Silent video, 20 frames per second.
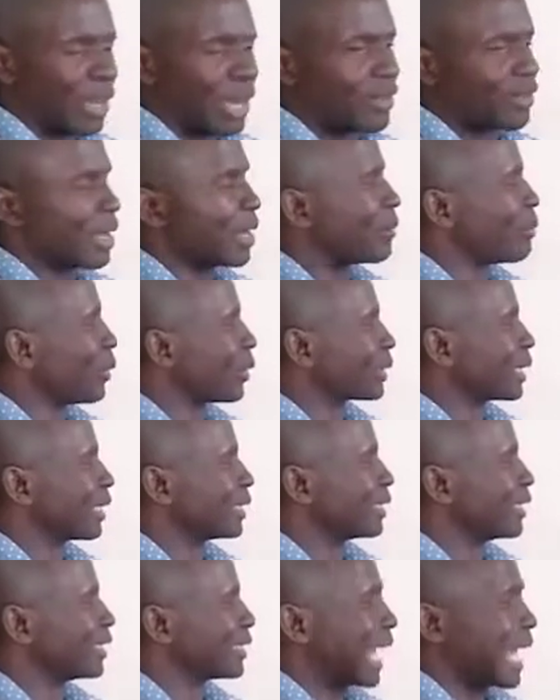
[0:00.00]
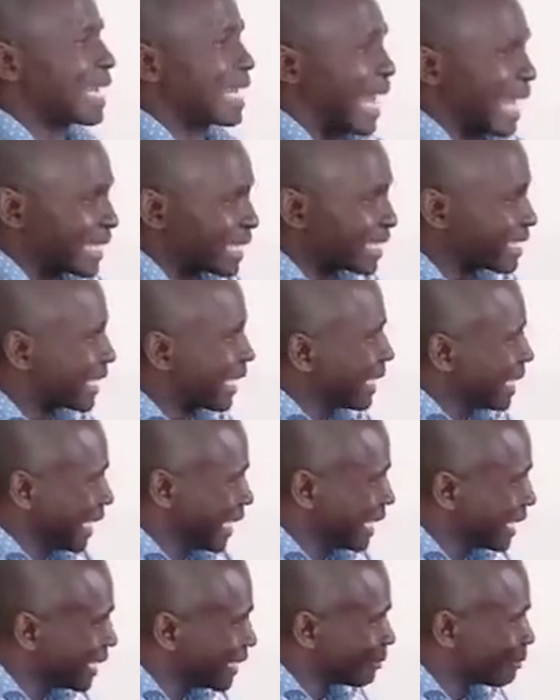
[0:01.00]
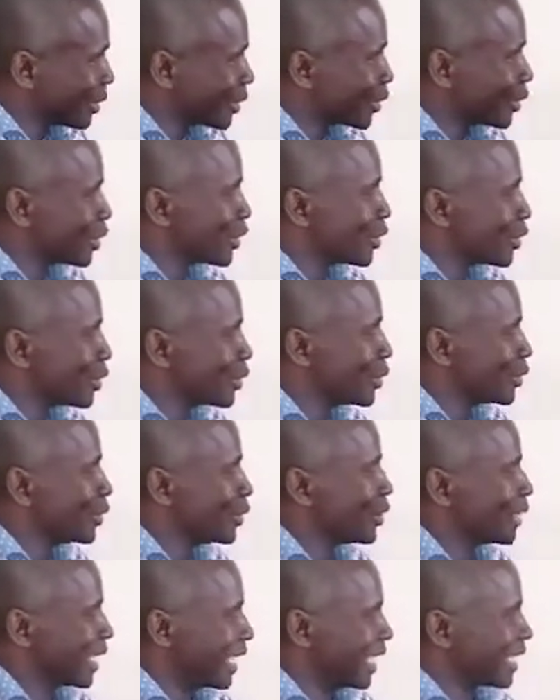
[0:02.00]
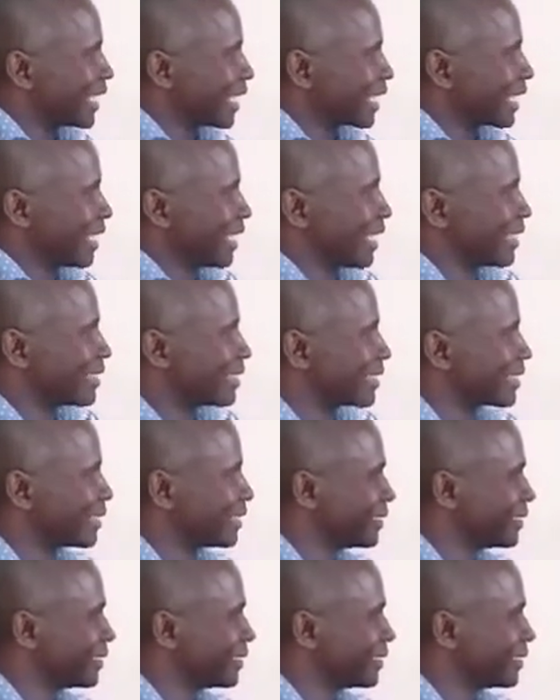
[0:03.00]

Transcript: Very, very important. That is the link between you and the client.